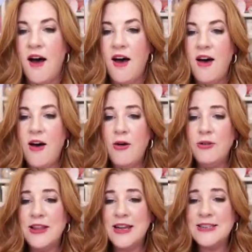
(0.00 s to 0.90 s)

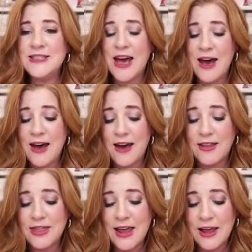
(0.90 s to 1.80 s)
Oh,
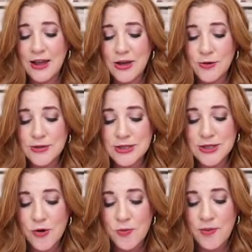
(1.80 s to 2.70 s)
Linda, thank you
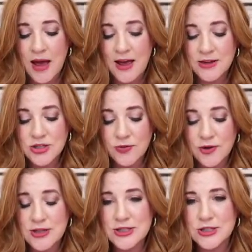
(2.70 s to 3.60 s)
so much
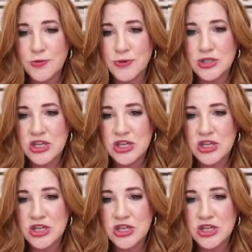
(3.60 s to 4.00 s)
for the super